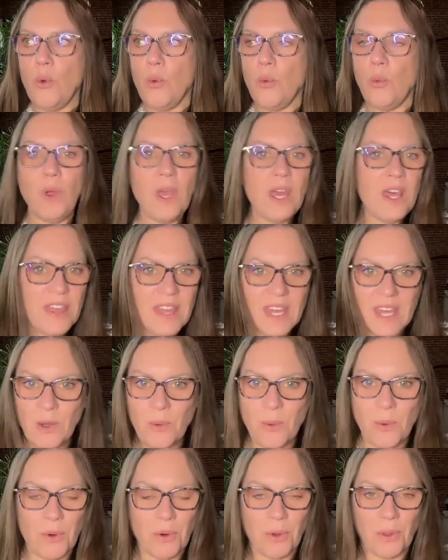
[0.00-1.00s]
we think
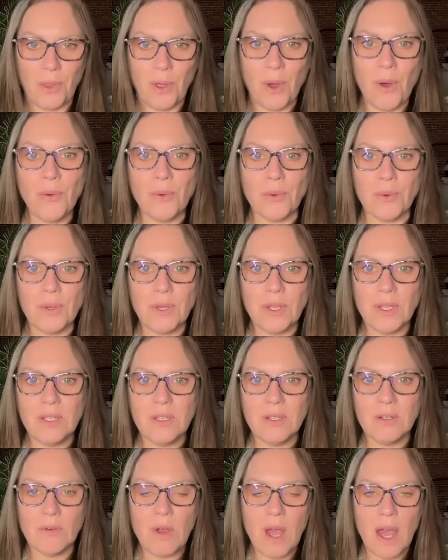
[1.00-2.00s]
we're alone
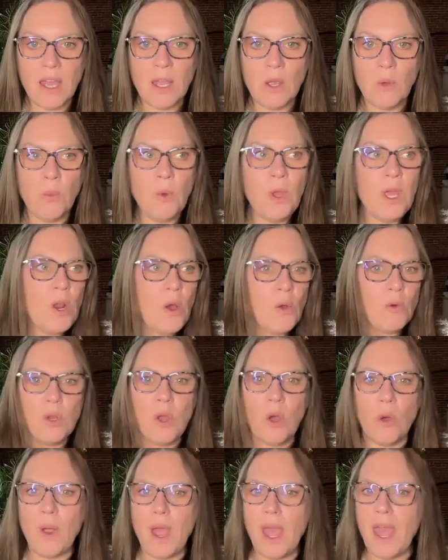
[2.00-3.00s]
right? We don't
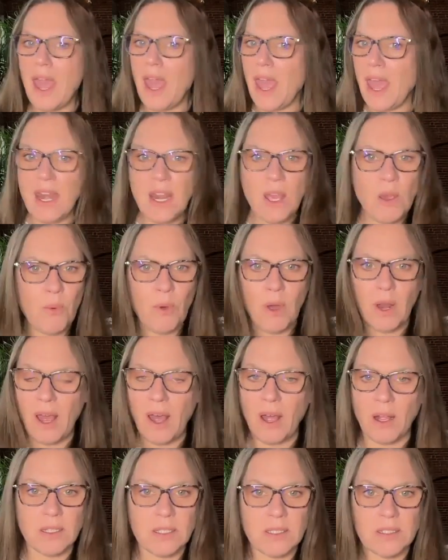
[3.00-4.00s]
know anyone
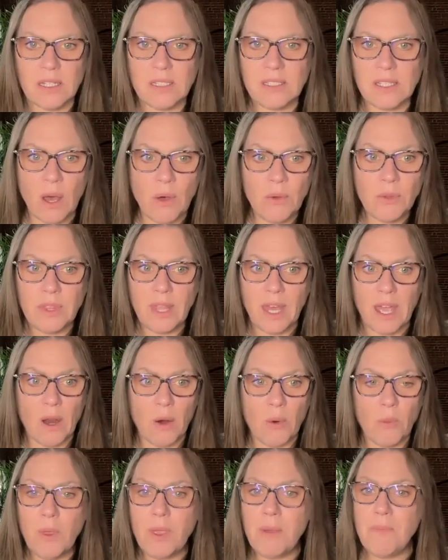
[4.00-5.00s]
else that's out
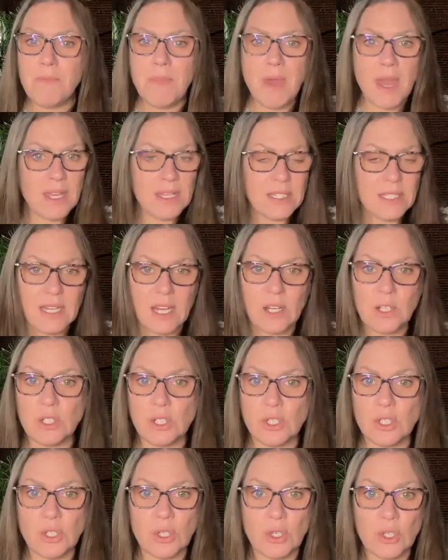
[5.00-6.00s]
there. We may start
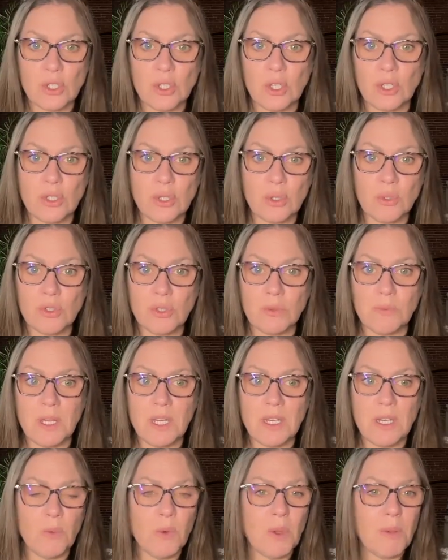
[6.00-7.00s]
to search on social
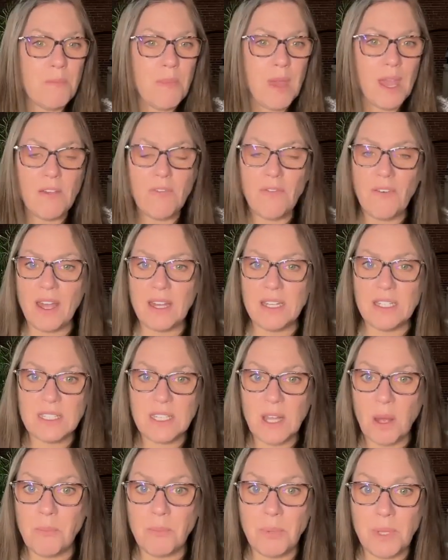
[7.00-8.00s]
media. We may find some